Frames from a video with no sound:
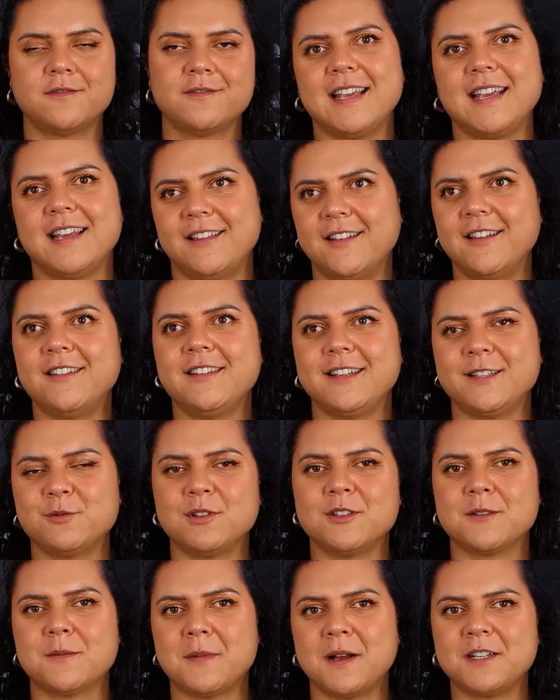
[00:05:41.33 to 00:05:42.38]
Yeah, no, these
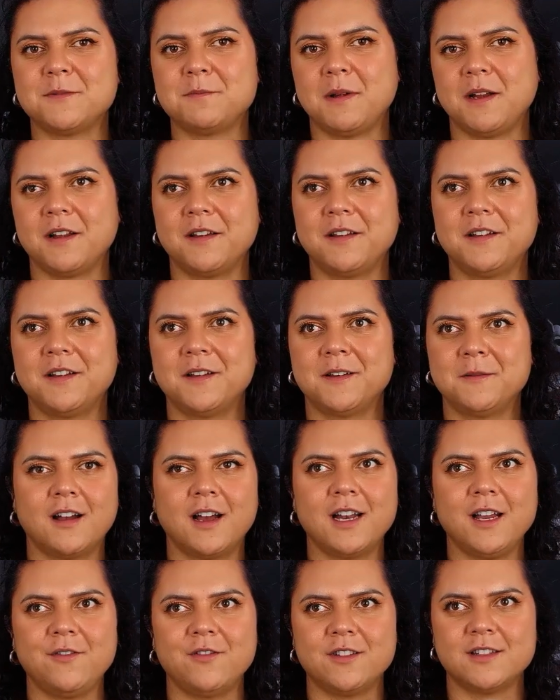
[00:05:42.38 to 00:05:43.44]
ones are much better.
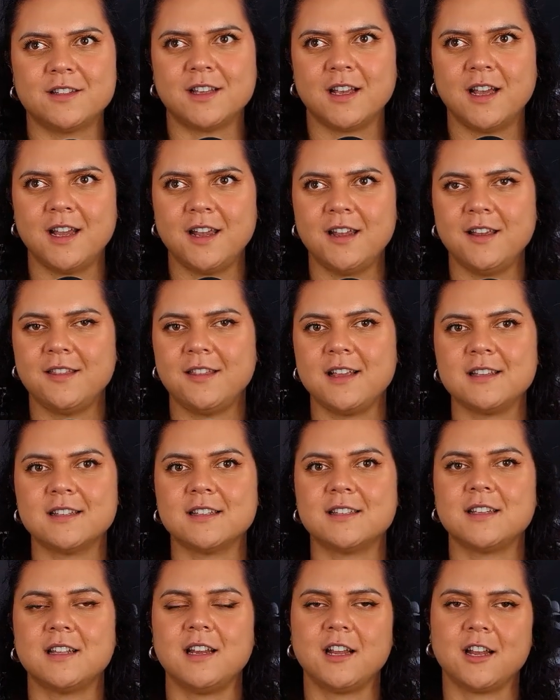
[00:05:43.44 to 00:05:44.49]
I'd even say these are
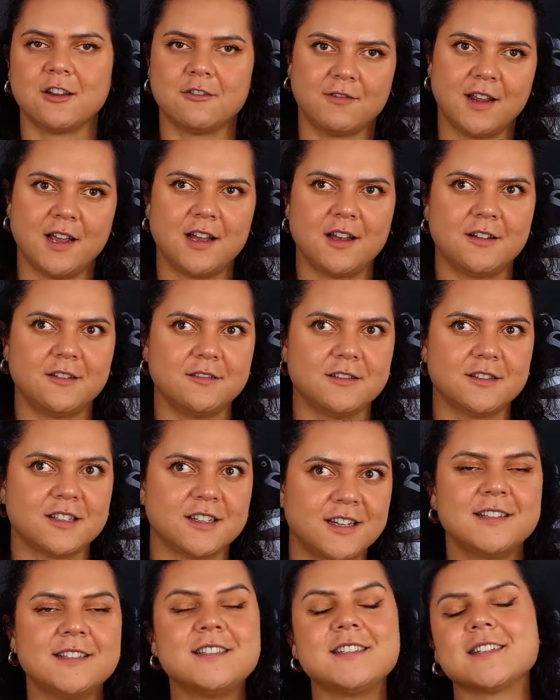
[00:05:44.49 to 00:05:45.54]
sitting around
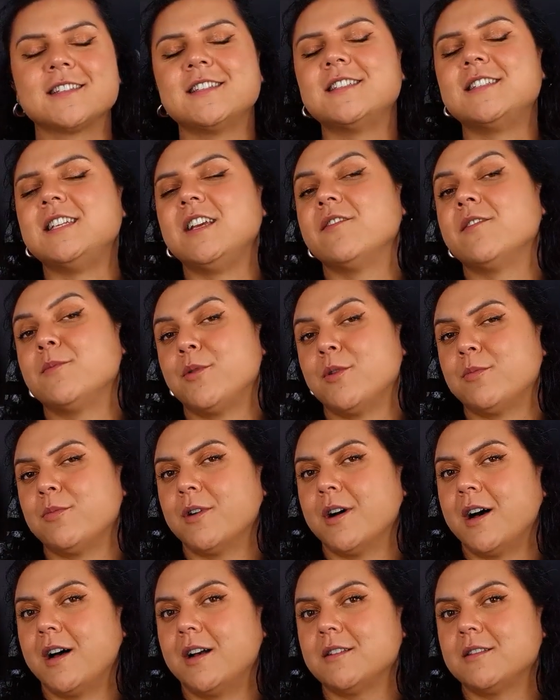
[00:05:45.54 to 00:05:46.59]
6 or 7 Purple
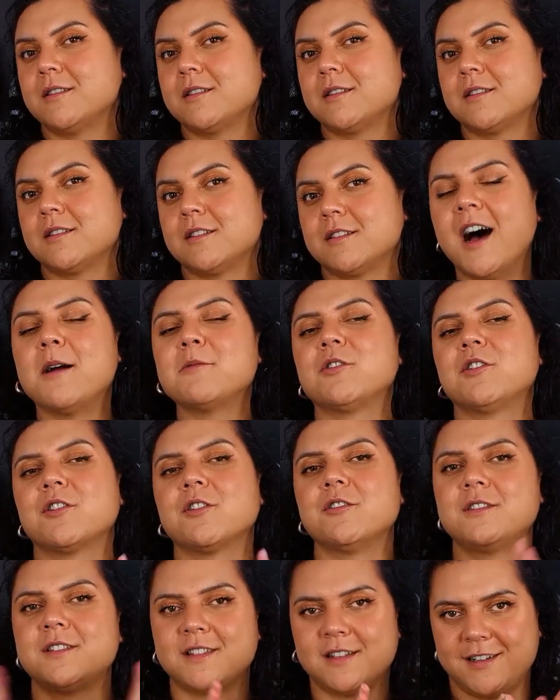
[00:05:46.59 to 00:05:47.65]
Hearts. I'm gonna
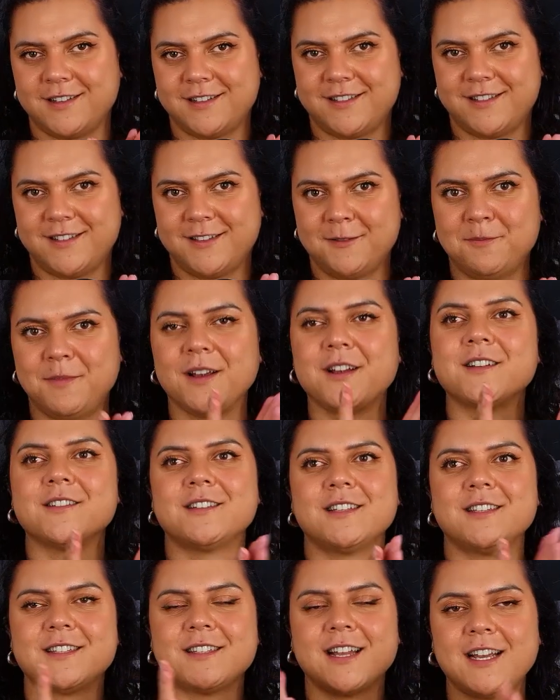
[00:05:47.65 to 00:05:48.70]
go 6 because
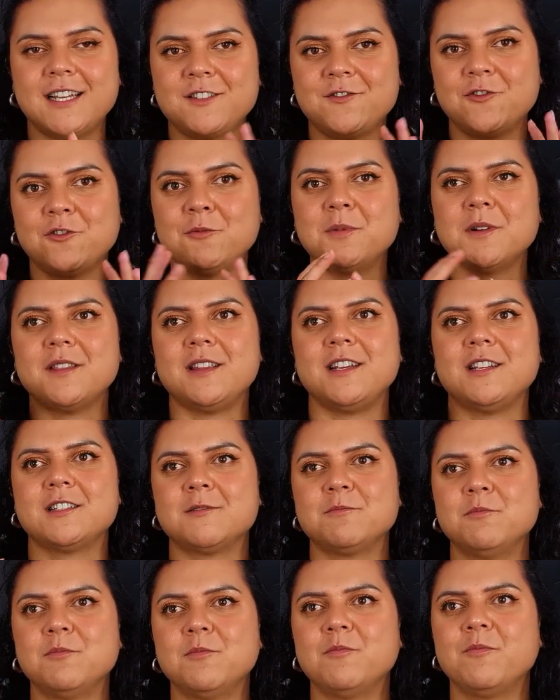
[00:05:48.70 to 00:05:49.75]
it's tasteful, but
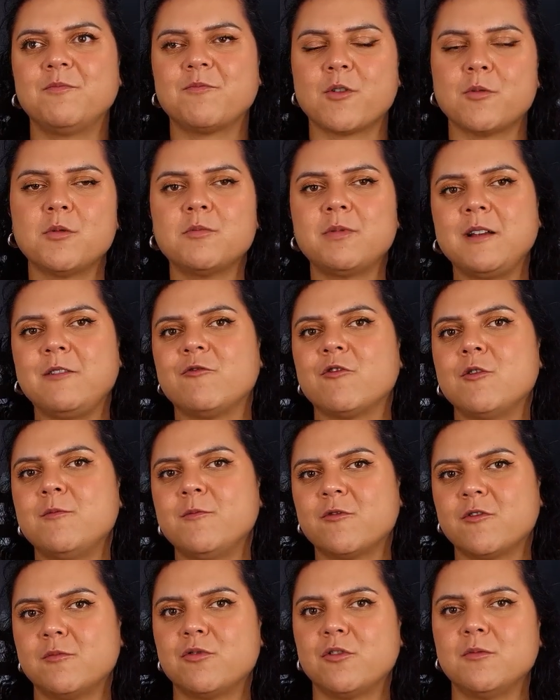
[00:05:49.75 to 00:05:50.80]
there's probably room
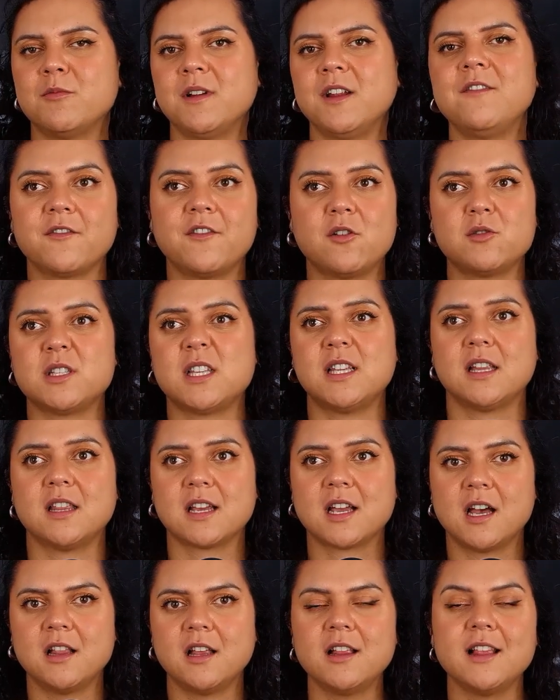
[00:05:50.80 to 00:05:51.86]
for improvement. If it was another
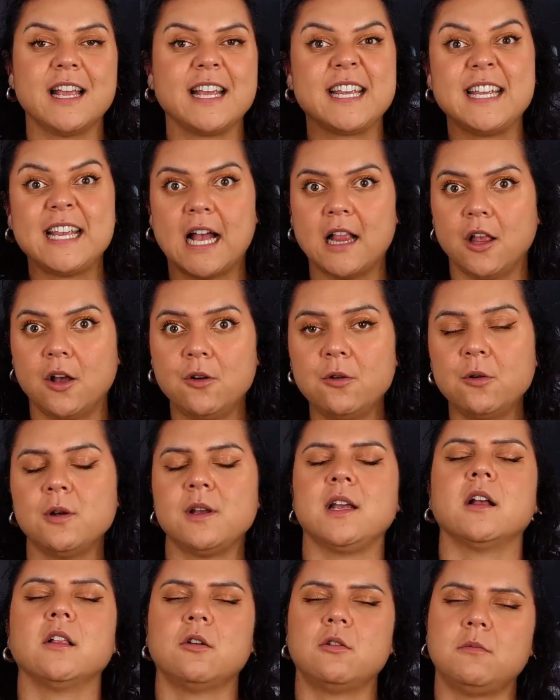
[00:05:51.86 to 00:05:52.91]
colour, like yellow would
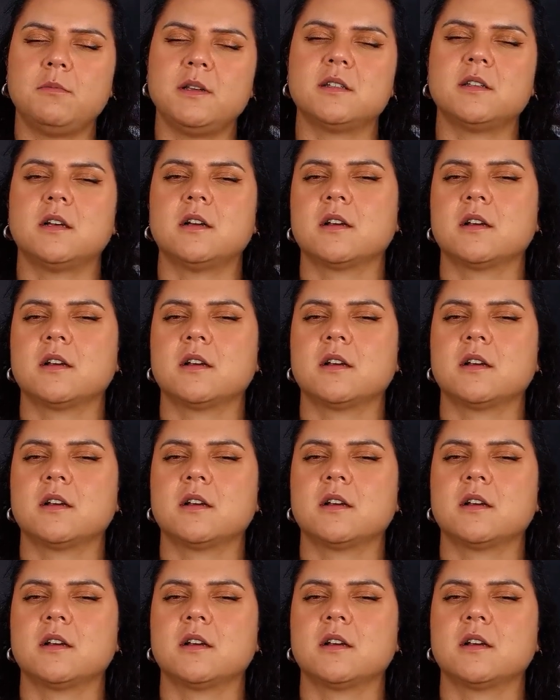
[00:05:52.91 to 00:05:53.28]
be 6.